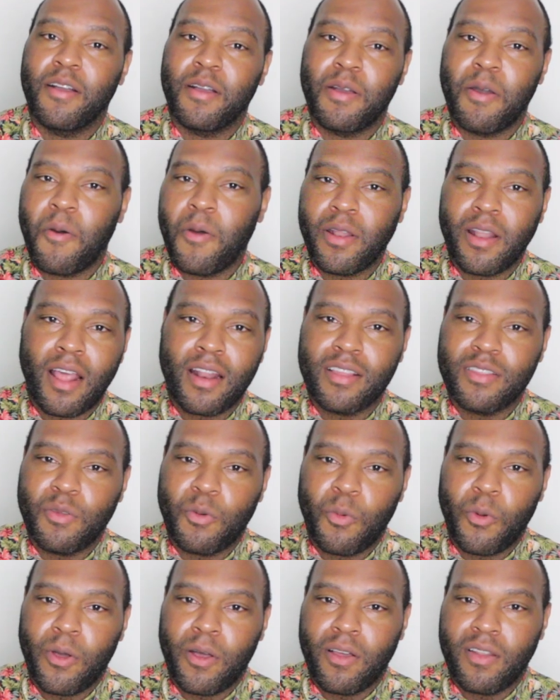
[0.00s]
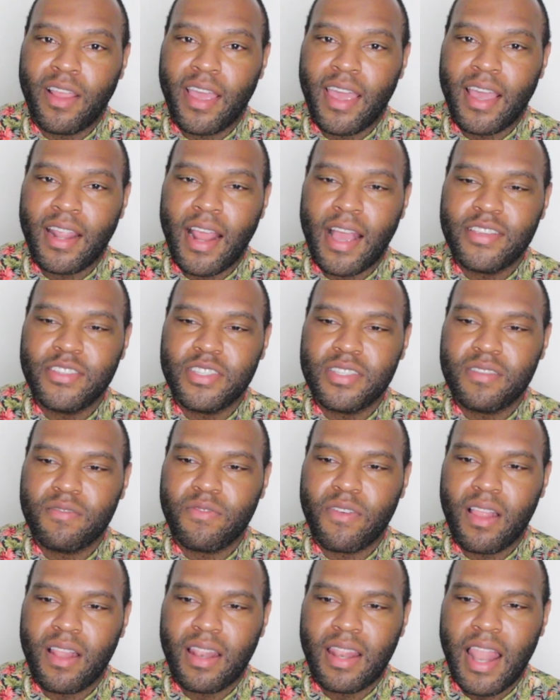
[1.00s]
going on in the world. And I just
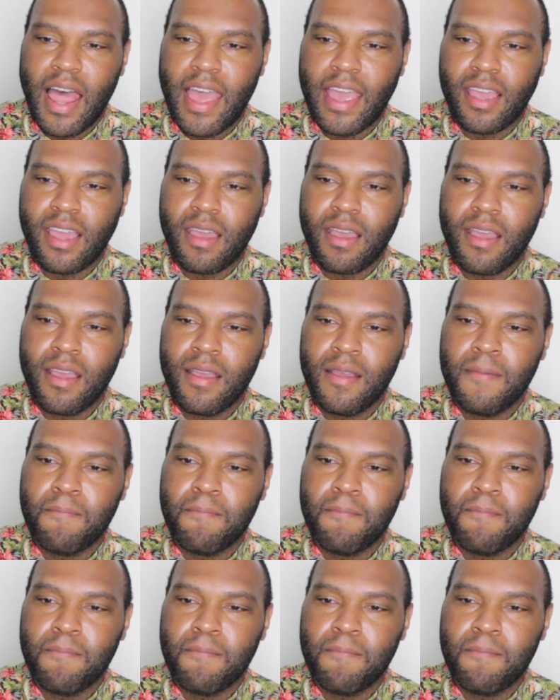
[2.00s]
felt like